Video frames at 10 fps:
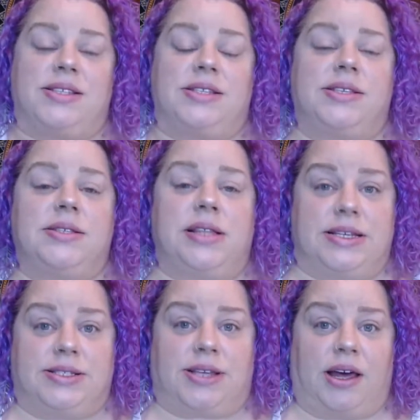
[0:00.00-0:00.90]
this is
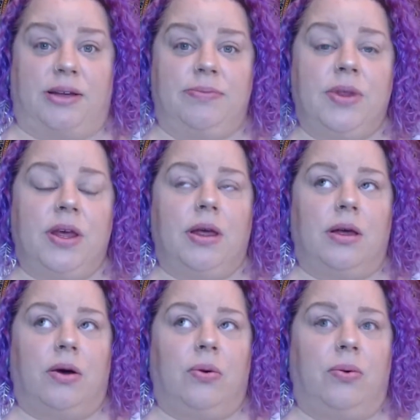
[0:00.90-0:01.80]
Lisa
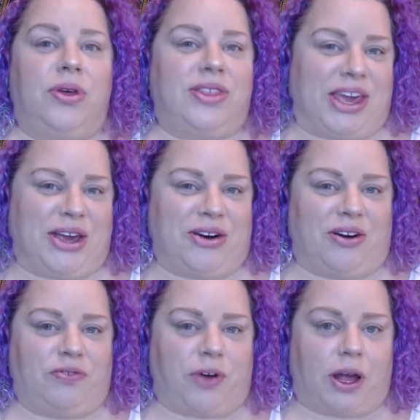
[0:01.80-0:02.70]
with Geek Girl
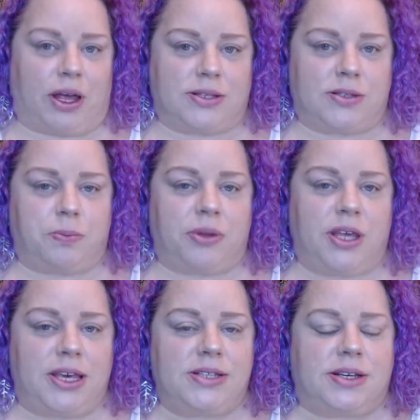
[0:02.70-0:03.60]
Finds.
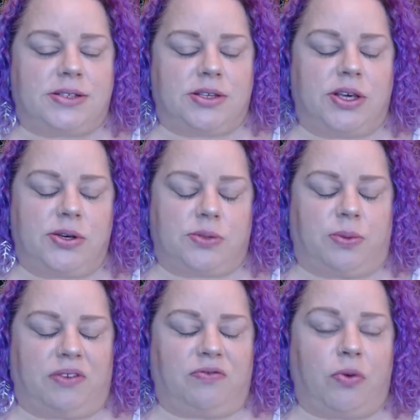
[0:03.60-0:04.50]
Please excuse
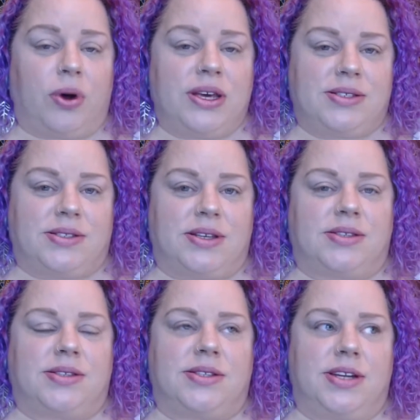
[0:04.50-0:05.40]
my voice.
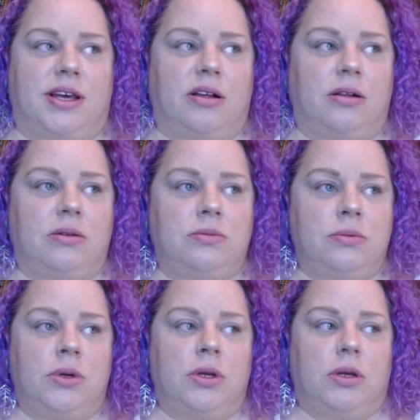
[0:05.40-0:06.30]
It's still
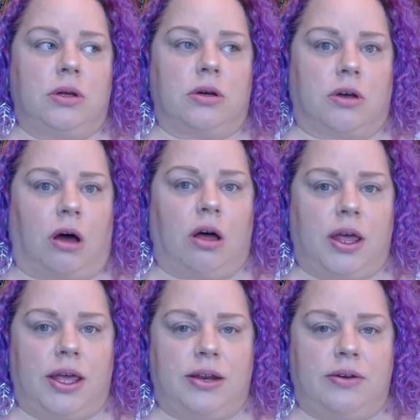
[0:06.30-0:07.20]

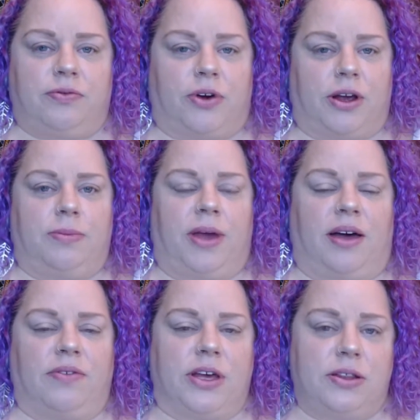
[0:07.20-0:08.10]
gone from
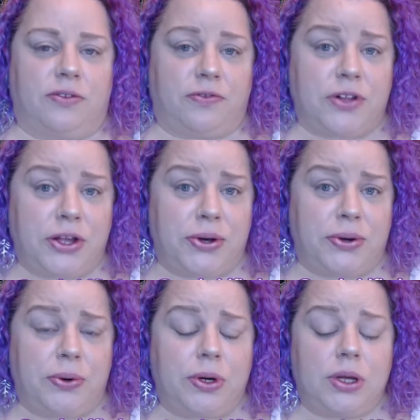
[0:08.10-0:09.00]
having the
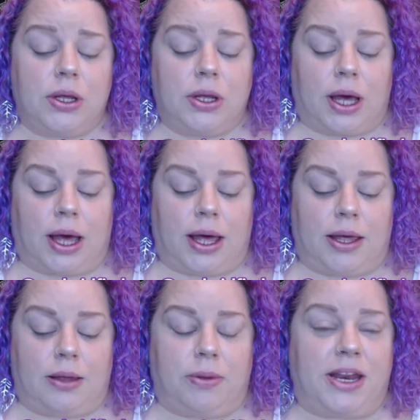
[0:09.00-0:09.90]
flu.
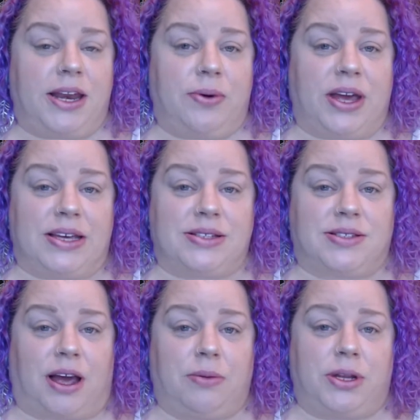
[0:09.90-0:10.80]
But anyways,
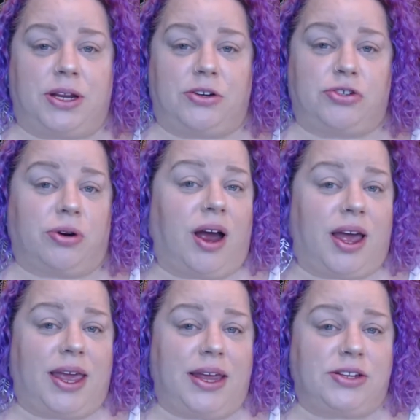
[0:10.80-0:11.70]
I'm going to
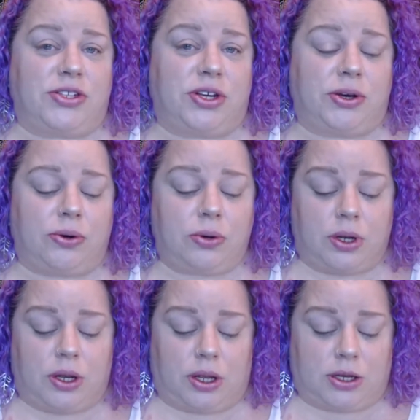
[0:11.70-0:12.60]
try to
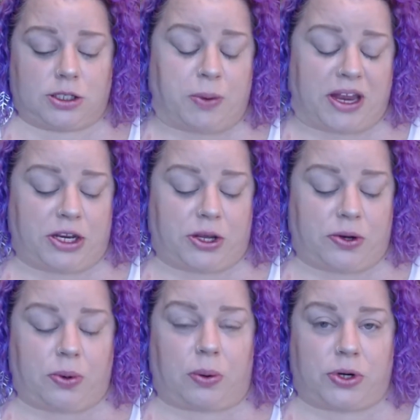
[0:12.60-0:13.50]
explain to
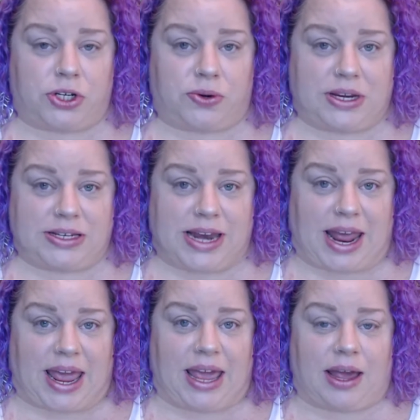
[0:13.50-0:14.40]
you what we're doing
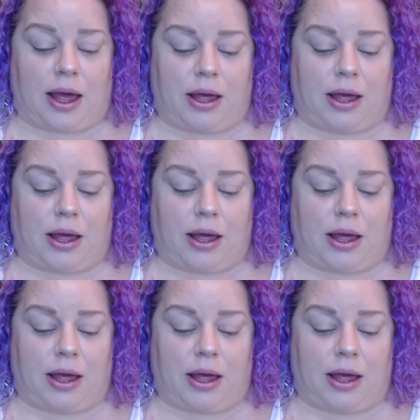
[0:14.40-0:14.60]
today.